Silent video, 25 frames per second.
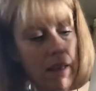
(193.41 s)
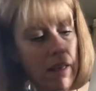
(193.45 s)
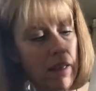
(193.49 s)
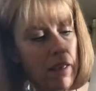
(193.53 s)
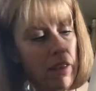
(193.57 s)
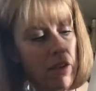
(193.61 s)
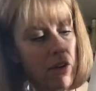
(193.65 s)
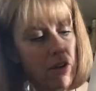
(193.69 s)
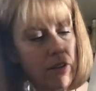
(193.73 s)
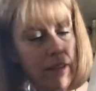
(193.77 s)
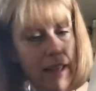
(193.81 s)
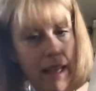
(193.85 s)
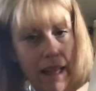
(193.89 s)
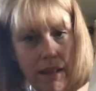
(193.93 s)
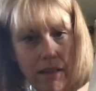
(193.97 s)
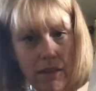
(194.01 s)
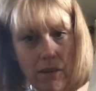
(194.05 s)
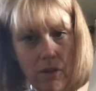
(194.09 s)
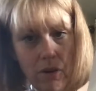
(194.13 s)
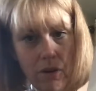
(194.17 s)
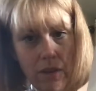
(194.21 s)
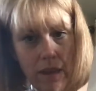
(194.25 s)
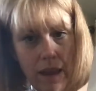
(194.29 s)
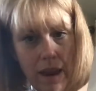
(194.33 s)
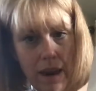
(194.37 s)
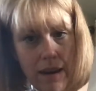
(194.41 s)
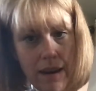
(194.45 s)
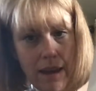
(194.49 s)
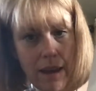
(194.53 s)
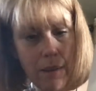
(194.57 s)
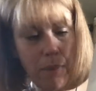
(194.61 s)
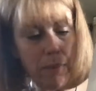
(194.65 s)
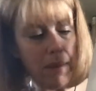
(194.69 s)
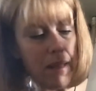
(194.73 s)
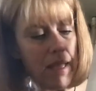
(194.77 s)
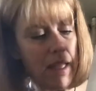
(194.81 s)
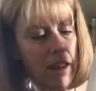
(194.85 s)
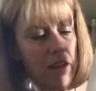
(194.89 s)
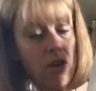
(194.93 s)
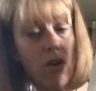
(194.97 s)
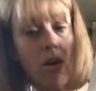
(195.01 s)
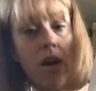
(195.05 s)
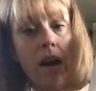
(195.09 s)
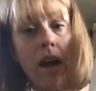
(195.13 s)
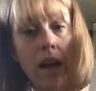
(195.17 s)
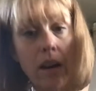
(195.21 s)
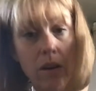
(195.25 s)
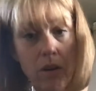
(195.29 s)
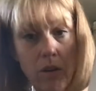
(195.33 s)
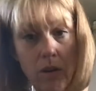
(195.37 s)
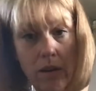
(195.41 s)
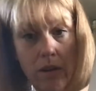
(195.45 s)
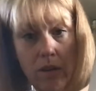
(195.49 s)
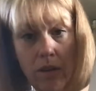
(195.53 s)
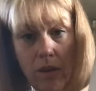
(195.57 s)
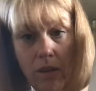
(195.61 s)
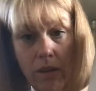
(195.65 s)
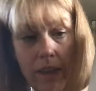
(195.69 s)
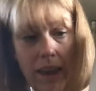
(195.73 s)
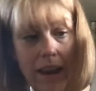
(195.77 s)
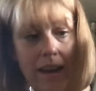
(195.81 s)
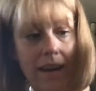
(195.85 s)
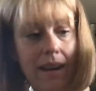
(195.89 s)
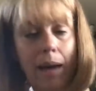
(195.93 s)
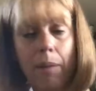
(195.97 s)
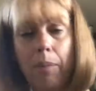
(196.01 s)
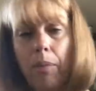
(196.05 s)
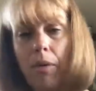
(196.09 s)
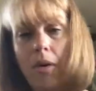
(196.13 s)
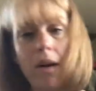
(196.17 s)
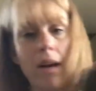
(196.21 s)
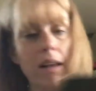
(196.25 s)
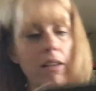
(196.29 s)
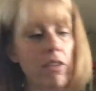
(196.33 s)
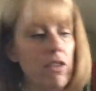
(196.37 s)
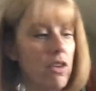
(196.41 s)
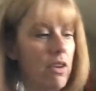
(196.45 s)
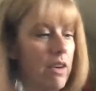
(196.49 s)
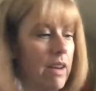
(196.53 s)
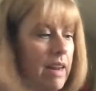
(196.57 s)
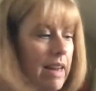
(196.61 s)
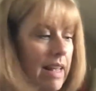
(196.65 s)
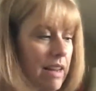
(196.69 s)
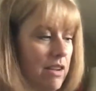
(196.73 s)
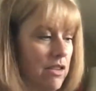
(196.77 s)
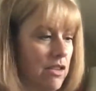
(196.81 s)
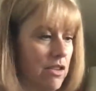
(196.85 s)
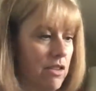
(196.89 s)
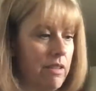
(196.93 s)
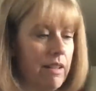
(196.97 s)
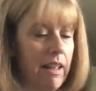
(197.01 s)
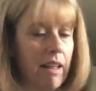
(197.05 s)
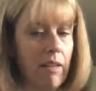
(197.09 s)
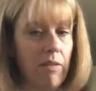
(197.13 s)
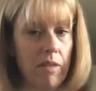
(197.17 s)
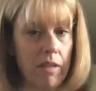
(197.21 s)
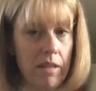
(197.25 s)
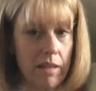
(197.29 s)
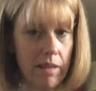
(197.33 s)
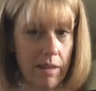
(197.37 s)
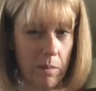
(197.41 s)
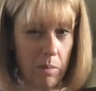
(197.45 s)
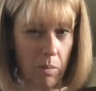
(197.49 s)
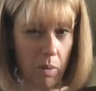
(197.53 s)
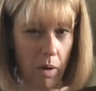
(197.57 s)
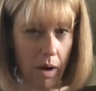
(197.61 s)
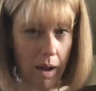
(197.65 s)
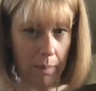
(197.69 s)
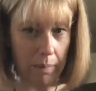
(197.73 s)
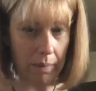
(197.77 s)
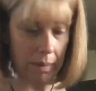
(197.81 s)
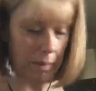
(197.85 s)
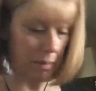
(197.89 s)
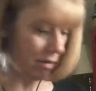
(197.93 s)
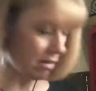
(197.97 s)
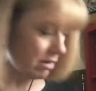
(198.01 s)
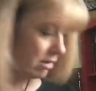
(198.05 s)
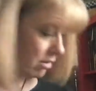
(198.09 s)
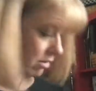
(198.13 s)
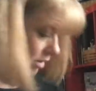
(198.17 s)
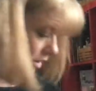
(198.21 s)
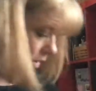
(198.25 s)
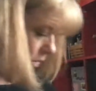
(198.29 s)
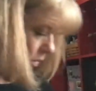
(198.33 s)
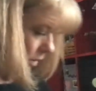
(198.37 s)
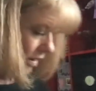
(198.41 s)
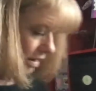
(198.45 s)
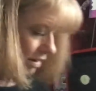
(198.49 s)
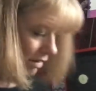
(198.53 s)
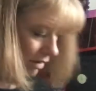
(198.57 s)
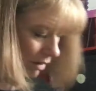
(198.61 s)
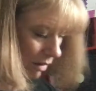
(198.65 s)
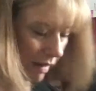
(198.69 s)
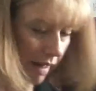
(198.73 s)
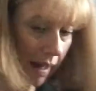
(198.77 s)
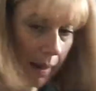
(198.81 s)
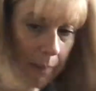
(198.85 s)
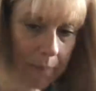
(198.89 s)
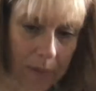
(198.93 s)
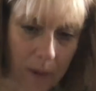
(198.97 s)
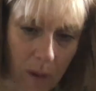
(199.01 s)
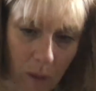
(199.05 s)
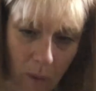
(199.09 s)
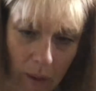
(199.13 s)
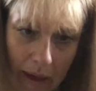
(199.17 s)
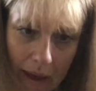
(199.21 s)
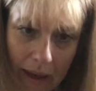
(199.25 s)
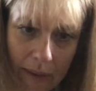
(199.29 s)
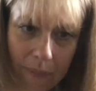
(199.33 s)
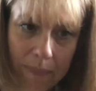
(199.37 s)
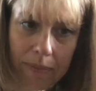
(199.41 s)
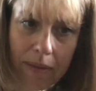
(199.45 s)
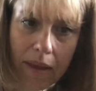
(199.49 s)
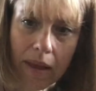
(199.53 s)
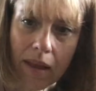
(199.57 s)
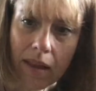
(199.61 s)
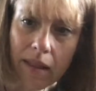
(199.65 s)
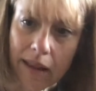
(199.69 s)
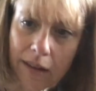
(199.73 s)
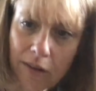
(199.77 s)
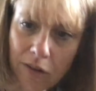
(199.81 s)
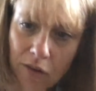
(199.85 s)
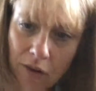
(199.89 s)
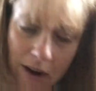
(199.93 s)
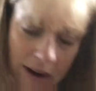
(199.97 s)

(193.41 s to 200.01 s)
your tens are lined up, and your hundreds are lined up, or else you're going to get yourself in some problems, and you don't want to do that. Okay? Let's try